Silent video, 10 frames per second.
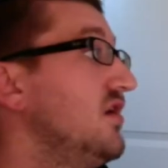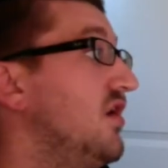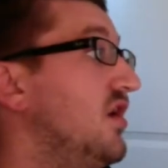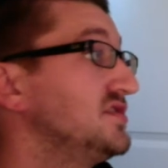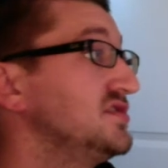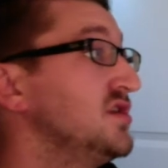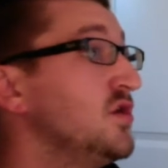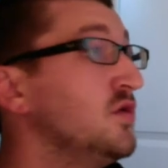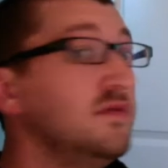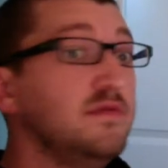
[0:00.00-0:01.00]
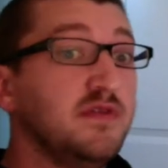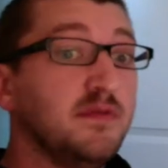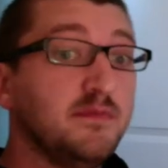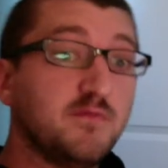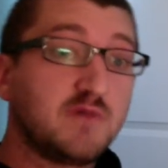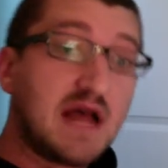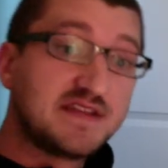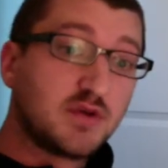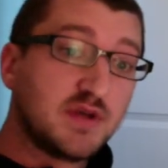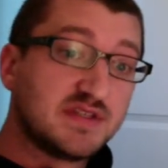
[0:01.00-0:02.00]
also the
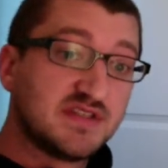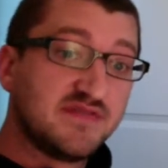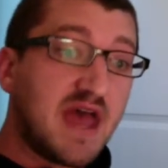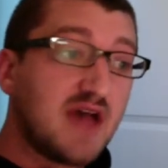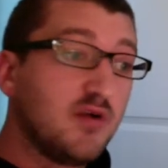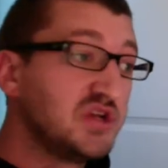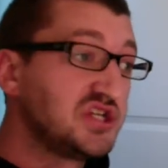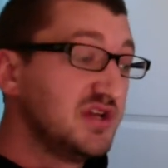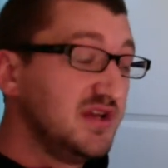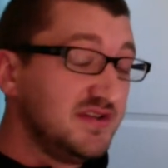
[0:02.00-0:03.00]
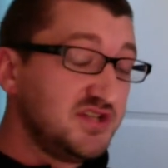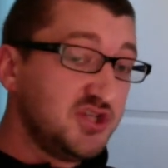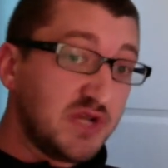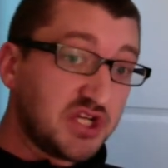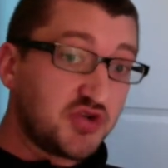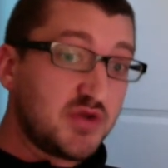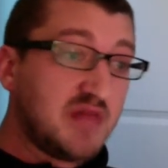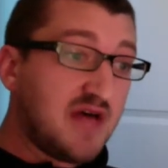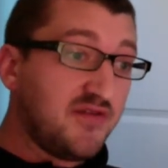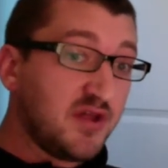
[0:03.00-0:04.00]
consequences of that, which to an extreme
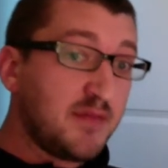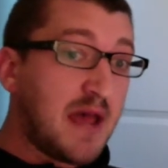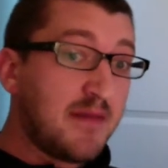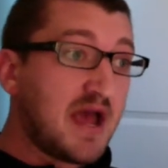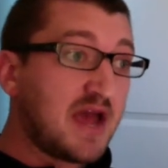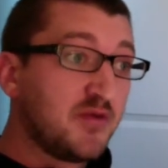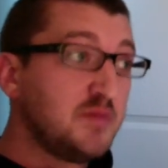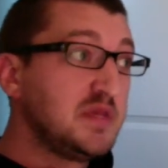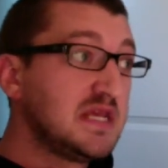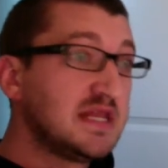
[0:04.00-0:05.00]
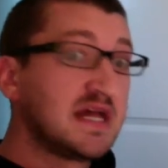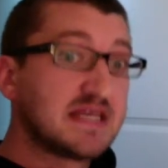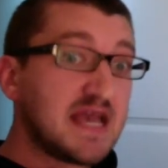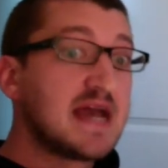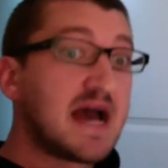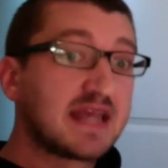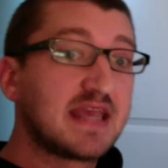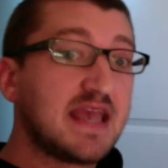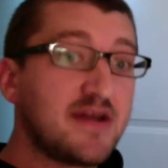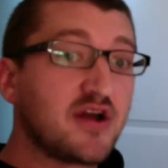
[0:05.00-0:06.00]
level in my mind would be like chaotic
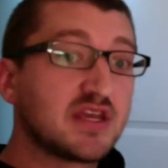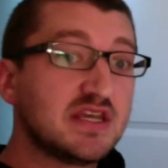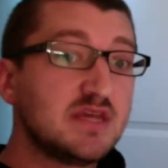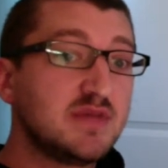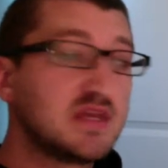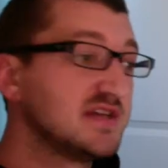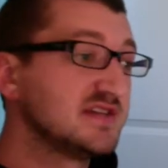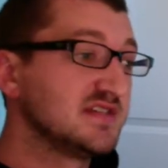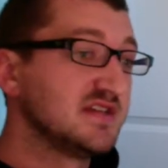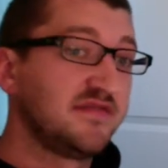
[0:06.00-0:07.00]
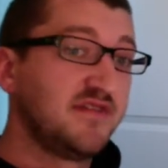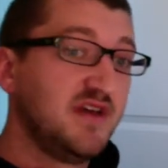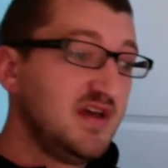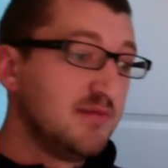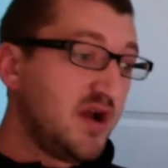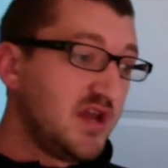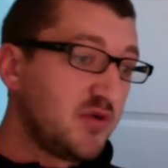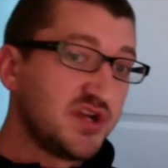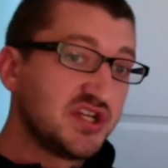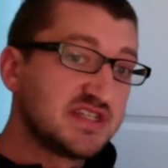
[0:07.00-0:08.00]
anarchy, because if money
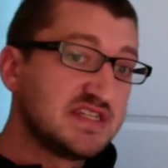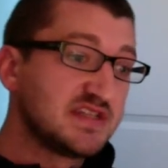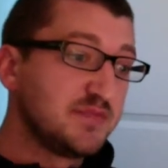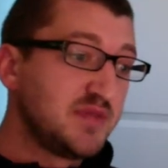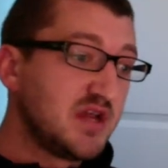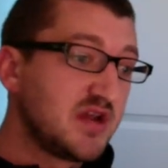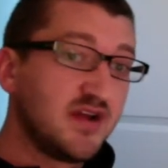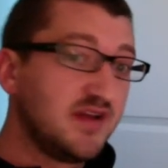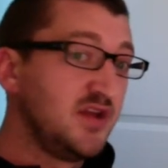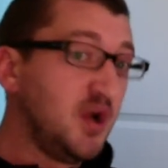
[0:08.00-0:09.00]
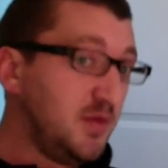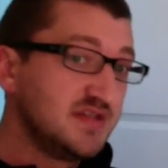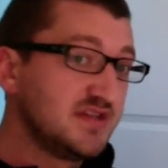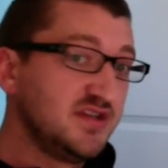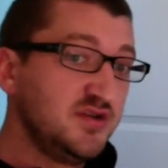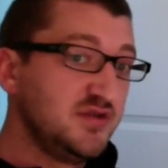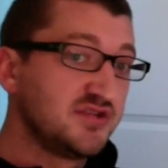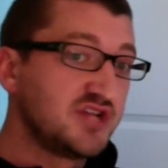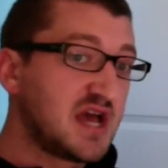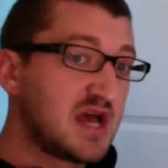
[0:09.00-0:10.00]
were to just disappear, nobody's going to do their
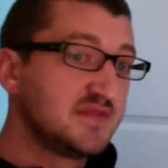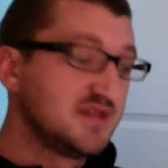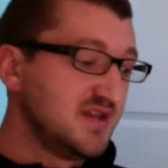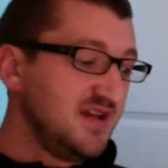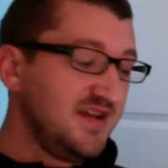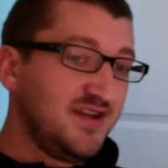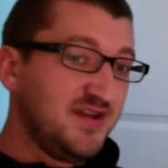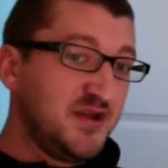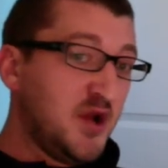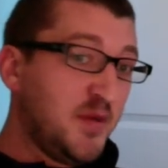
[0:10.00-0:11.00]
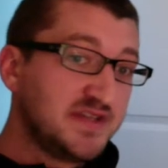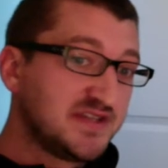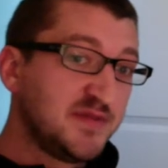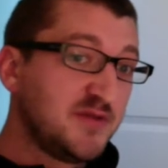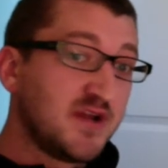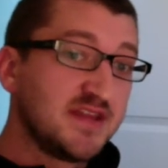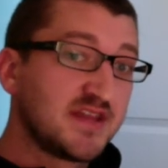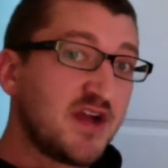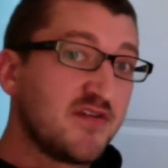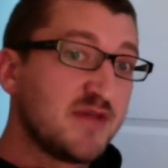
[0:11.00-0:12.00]
jobs, nobody's going to be running the
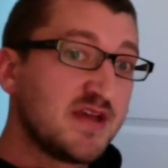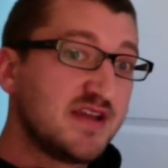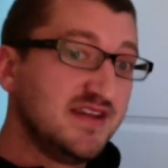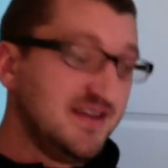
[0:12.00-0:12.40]
government,